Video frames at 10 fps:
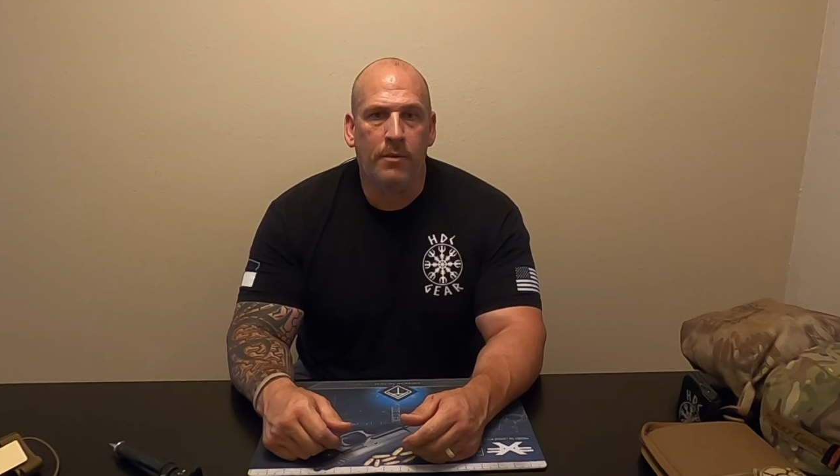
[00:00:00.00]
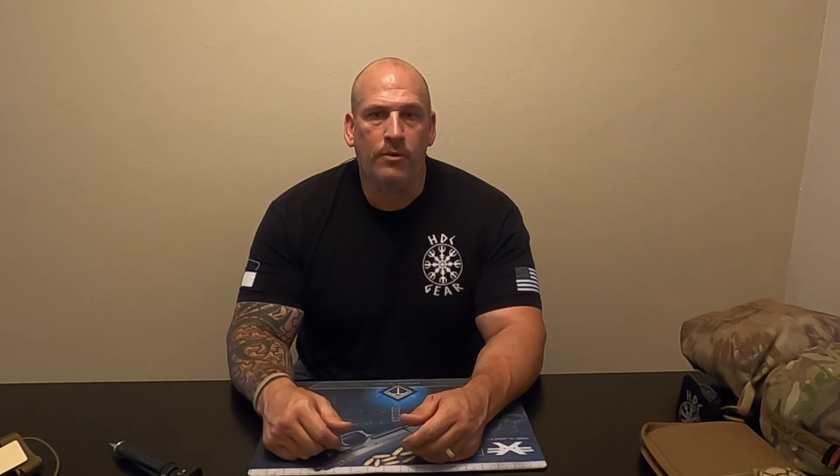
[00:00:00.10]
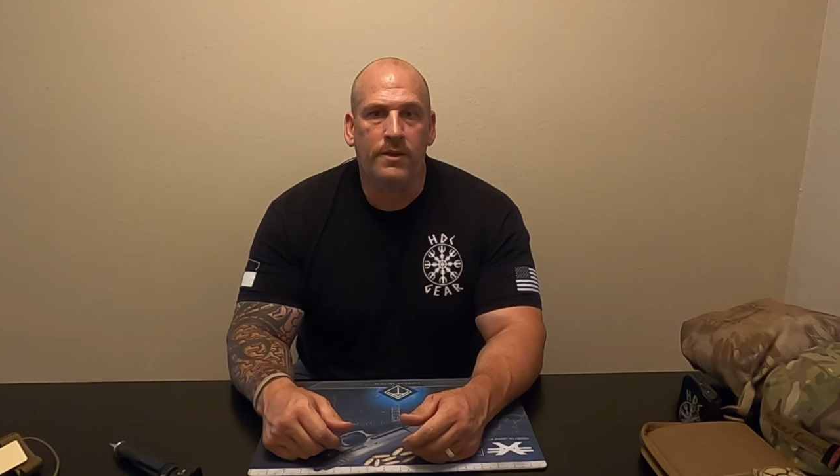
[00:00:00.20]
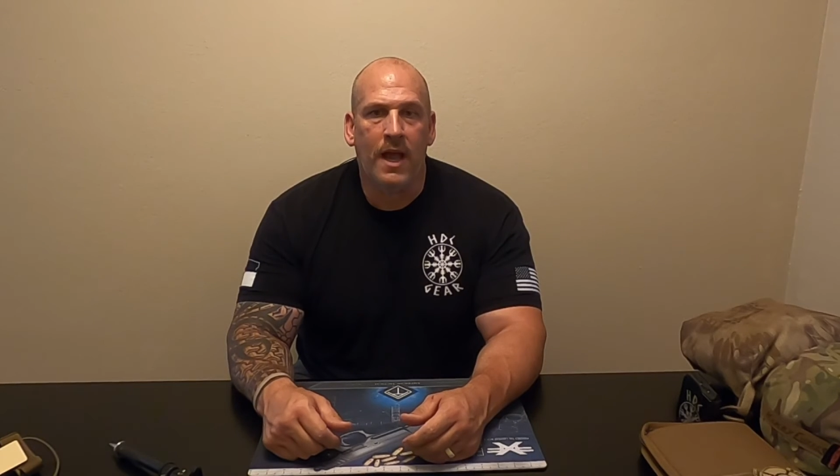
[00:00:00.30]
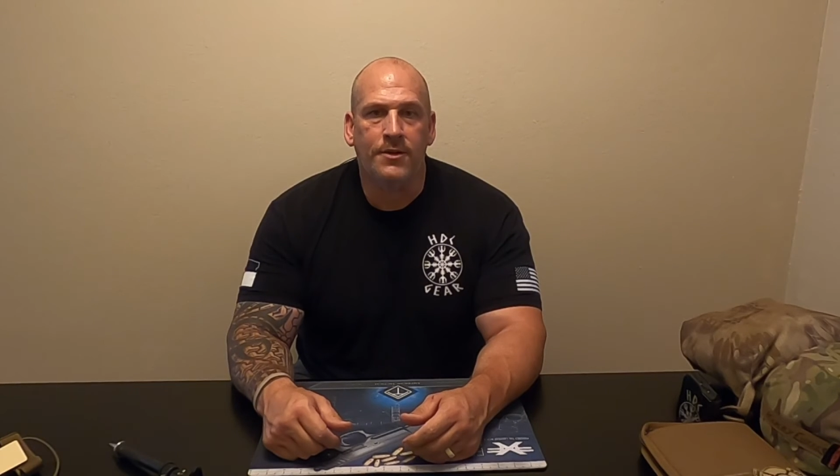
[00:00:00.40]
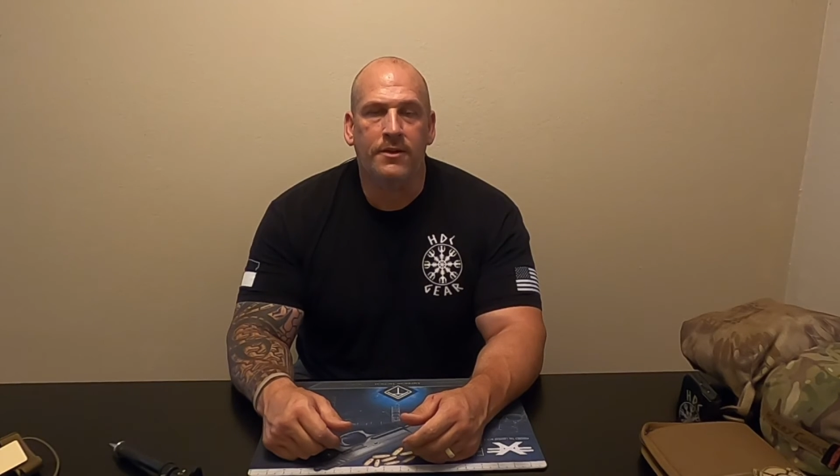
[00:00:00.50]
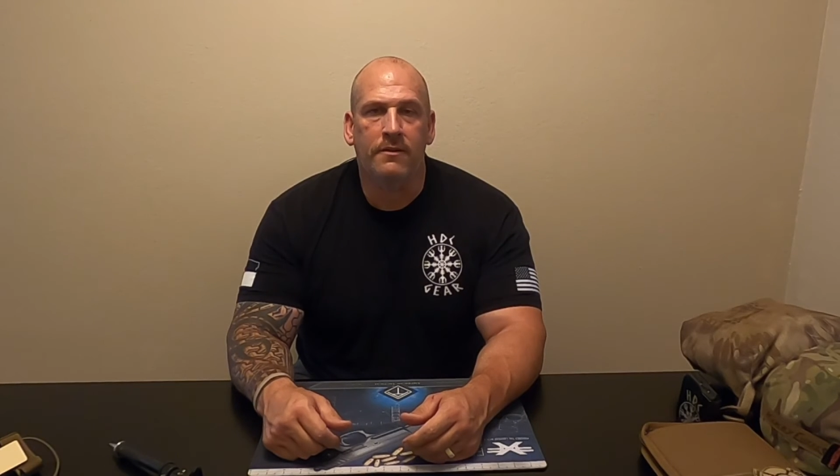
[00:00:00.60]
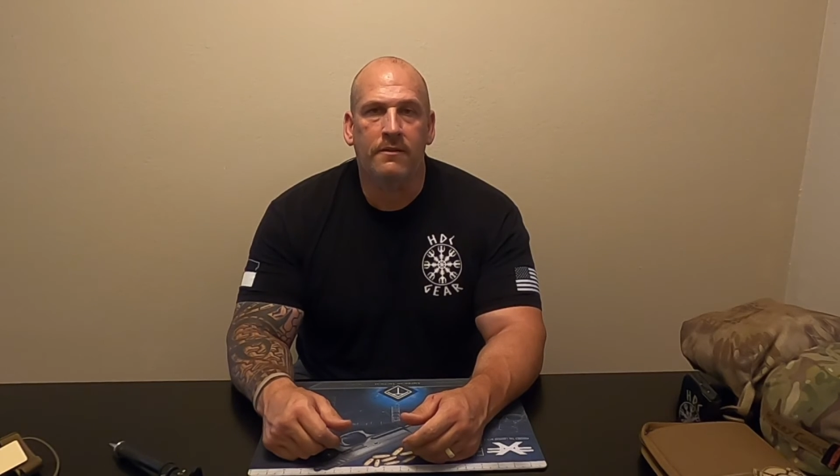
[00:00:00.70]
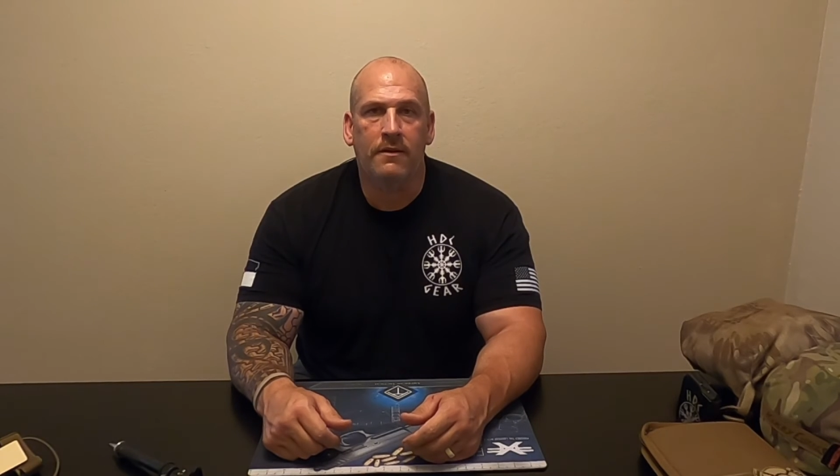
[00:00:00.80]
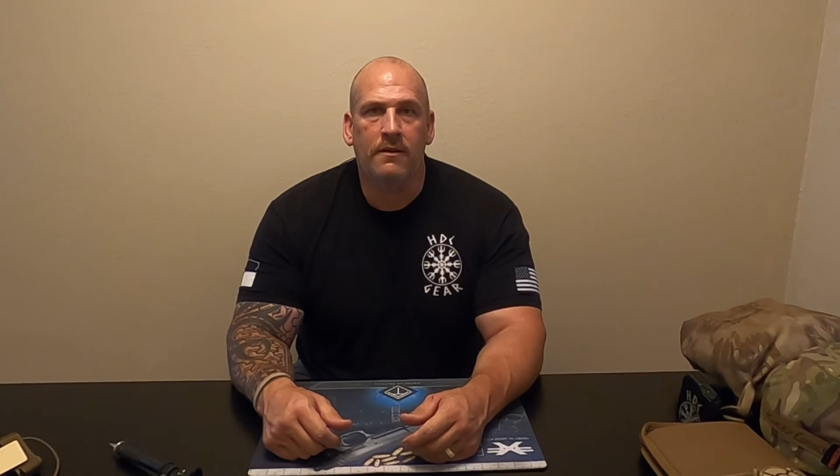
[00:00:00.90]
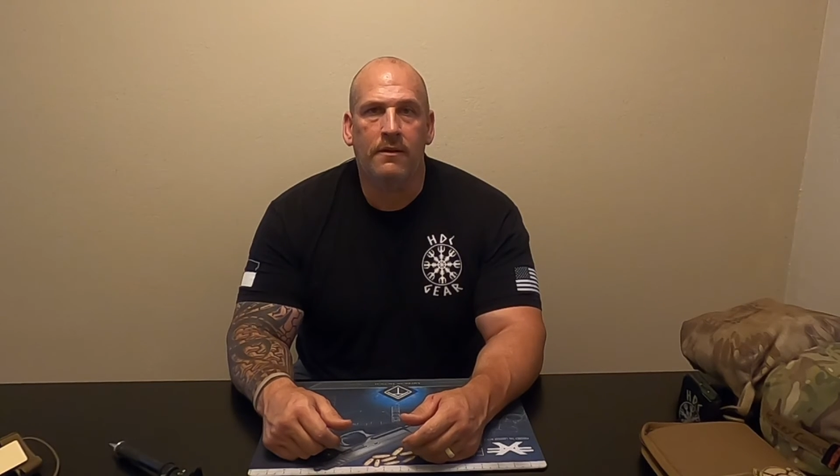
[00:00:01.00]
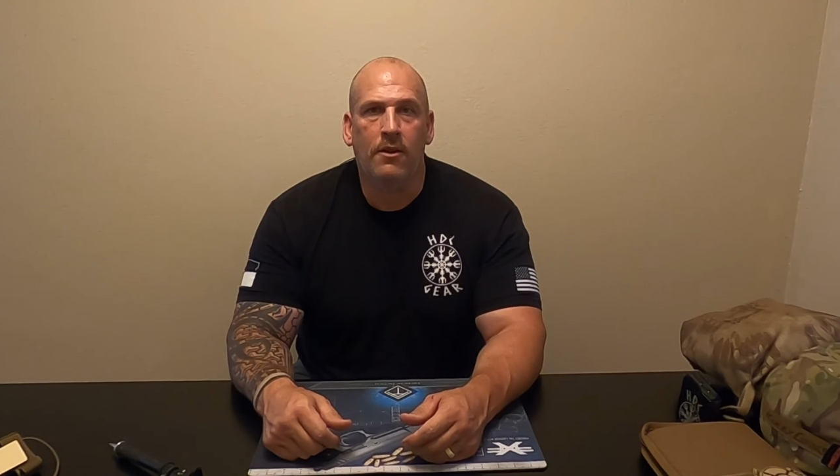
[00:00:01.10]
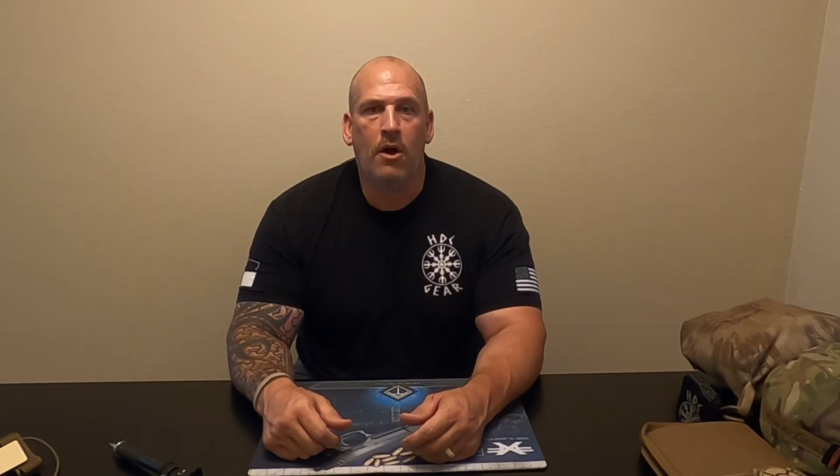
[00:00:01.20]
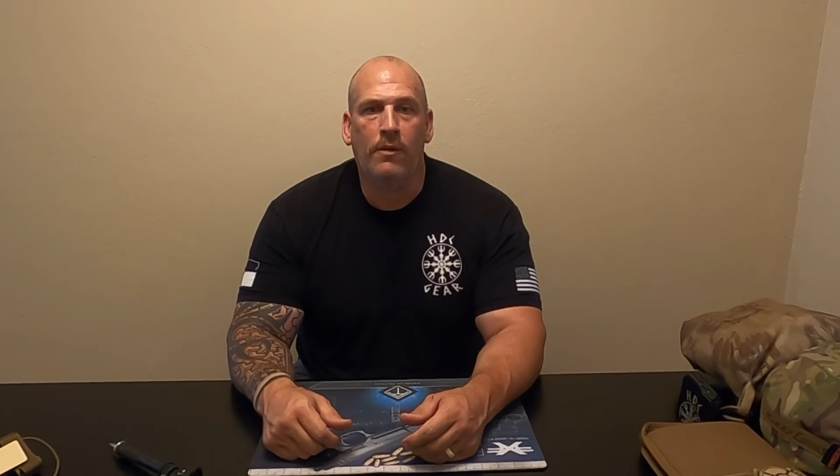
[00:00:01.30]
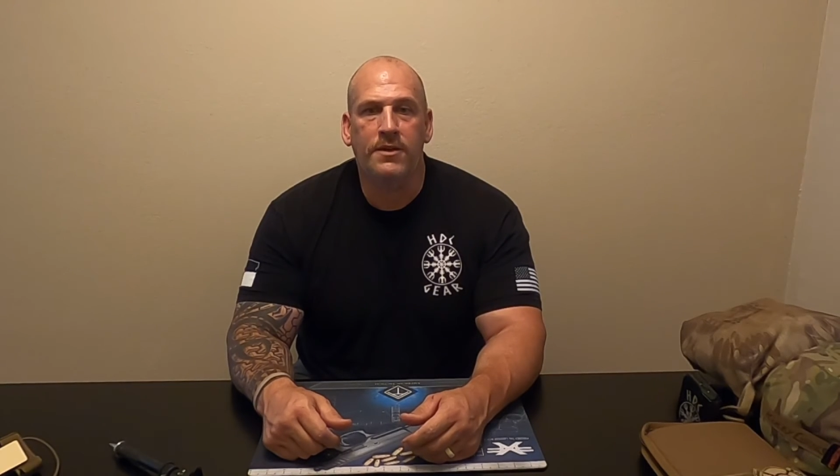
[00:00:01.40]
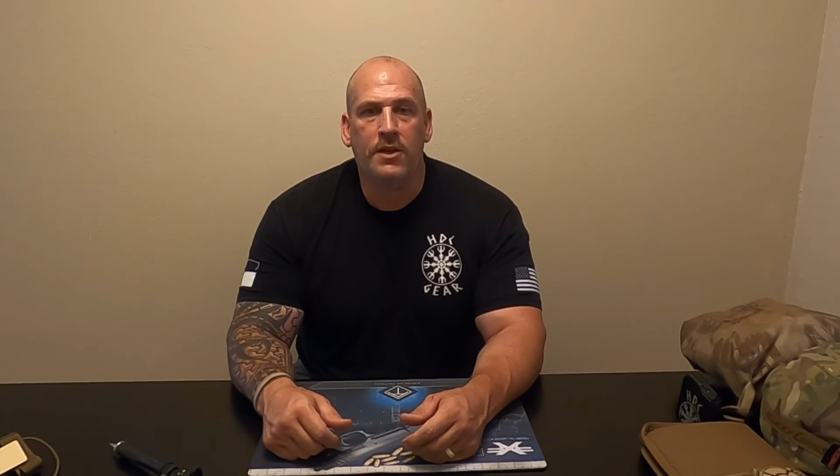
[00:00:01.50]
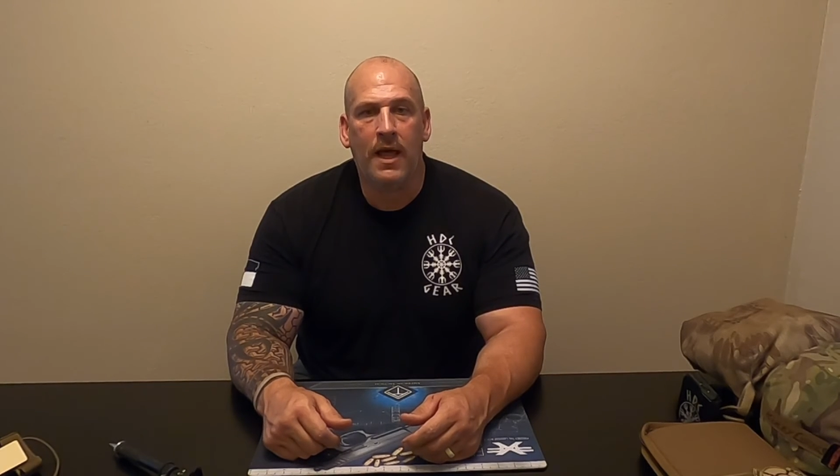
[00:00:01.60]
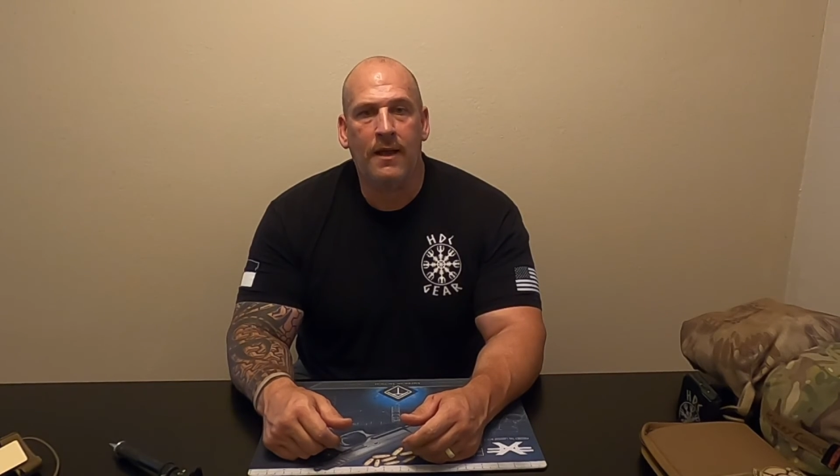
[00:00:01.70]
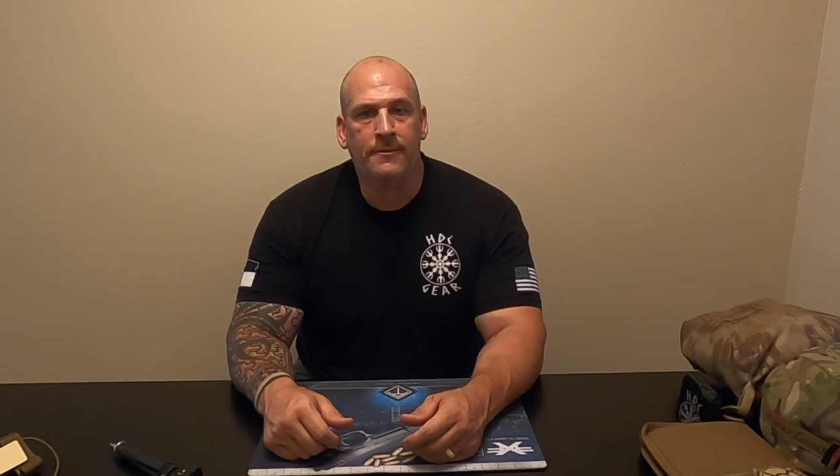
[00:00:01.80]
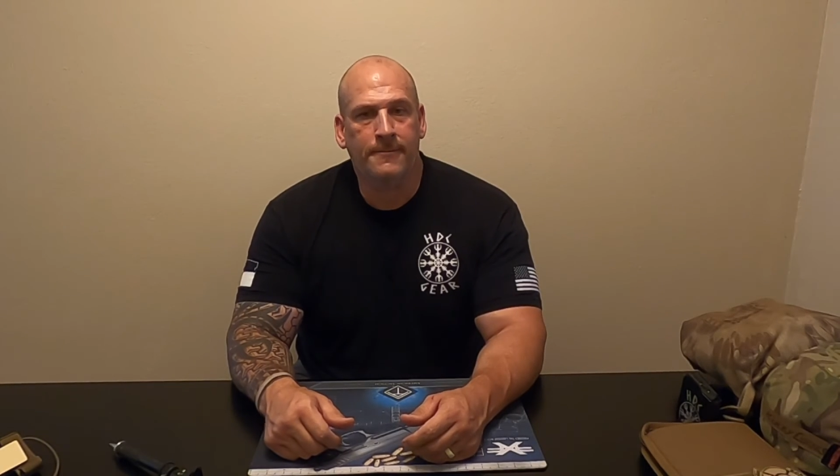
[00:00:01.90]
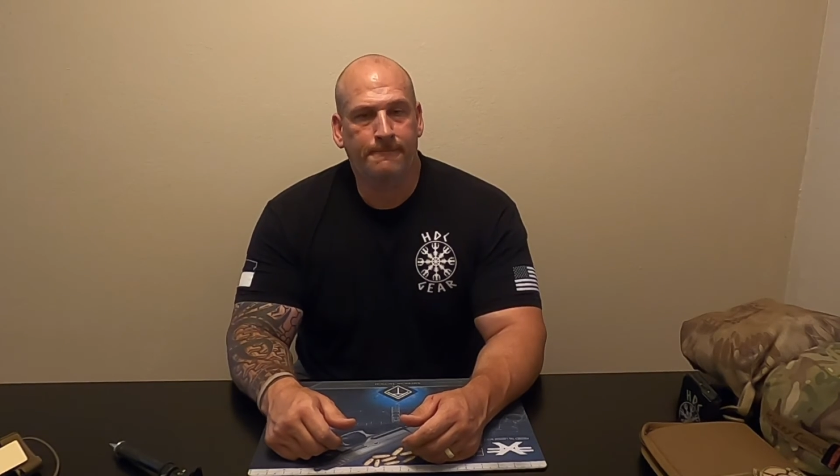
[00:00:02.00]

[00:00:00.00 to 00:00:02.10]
bolt action long range class.